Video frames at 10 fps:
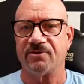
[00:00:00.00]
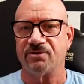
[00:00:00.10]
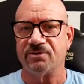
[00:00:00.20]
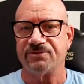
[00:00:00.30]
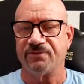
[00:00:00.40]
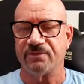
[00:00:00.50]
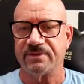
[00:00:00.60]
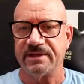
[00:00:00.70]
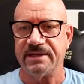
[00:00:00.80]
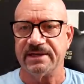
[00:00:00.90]
cruise for
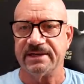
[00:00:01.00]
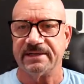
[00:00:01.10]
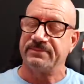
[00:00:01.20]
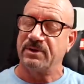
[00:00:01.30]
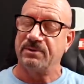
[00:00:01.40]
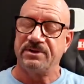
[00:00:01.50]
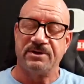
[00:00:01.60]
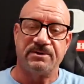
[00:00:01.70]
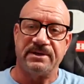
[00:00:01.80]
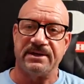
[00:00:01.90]
the what we're
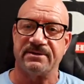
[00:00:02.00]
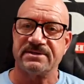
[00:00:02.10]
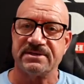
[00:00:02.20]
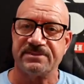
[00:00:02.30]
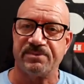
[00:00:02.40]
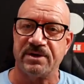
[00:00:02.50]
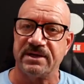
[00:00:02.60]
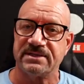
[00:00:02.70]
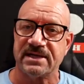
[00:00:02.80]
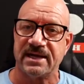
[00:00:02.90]
doing here. This is pretty
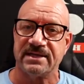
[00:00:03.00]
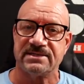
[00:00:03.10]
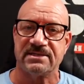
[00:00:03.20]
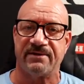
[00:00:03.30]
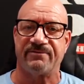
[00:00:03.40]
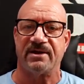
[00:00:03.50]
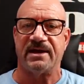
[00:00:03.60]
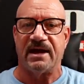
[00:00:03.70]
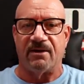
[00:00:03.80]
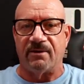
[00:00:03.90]
exciting stuff right
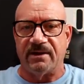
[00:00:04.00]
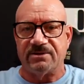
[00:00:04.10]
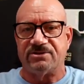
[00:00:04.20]
now.